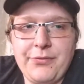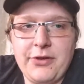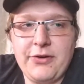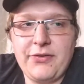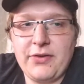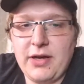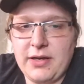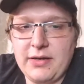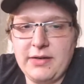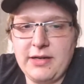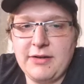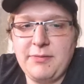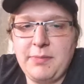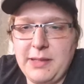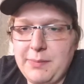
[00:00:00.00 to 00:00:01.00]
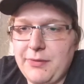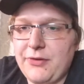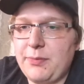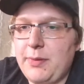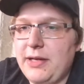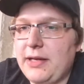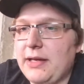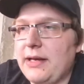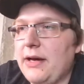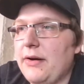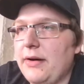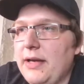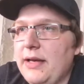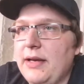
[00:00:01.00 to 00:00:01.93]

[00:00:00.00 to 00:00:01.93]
There's not enough people speaking out,